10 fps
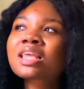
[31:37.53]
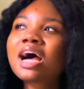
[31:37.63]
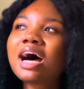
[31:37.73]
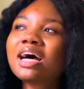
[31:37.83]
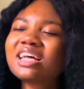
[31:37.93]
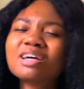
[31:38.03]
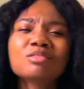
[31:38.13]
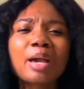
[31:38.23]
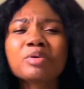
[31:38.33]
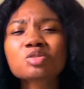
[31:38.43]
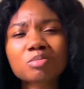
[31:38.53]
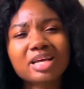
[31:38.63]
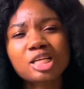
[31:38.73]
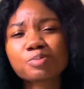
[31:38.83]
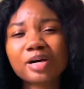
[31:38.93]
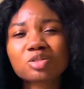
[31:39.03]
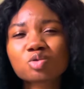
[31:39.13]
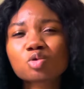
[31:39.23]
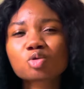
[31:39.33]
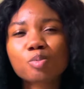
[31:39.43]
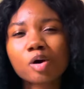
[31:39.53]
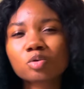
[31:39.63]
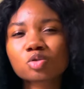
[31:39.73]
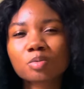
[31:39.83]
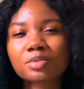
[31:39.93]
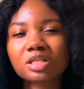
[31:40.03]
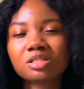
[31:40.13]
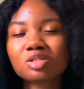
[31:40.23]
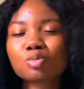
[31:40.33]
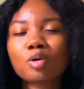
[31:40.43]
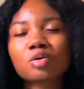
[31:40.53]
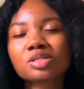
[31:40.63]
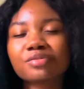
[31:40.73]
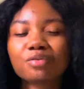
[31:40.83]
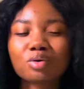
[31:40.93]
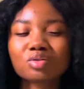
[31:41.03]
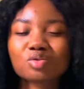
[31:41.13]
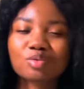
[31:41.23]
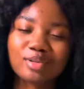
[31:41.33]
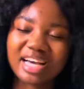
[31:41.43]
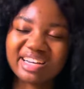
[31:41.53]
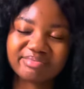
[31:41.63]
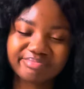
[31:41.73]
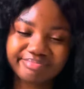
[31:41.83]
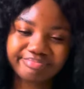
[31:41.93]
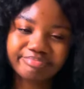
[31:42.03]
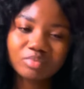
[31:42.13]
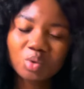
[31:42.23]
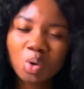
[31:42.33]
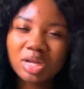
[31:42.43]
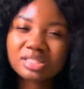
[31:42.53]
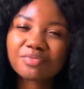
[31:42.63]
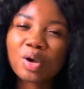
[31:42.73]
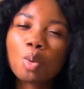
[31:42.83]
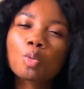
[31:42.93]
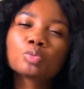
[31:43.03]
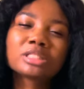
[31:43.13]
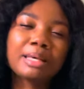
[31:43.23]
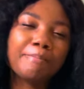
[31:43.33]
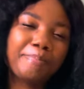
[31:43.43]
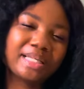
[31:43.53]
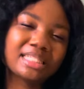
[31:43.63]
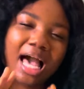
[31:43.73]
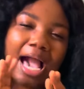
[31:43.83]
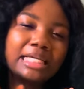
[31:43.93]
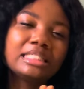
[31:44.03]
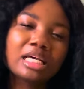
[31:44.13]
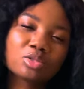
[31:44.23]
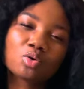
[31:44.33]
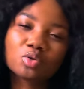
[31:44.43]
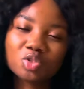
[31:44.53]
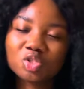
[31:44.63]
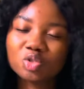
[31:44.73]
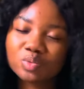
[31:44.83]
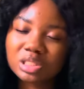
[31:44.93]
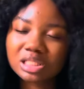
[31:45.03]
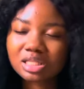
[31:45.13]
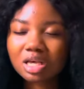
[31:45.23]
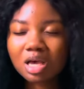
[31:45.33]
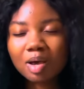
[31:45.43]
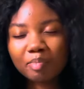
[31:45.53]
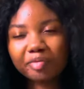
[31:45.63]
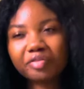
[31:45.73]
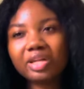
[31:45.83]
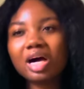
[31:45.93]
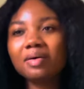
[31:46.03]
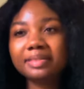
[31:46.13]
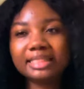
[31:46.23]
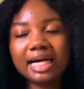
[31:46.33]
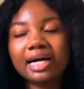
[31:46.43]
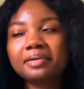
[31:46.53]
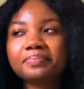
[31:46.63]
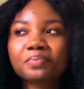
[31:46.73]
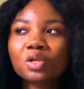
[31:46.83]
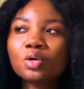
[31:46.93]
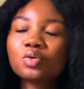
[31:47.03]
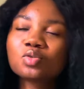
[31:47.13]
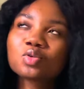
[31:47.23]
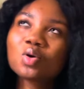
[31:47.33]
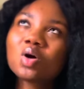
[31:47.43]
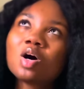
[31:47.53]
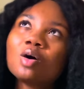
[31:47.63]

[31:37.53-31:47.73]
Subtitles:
And I mean, sometimes part two spoils something, it spoils the phone. So now, let's come up with a better idea to continue it. But for now, nah. So,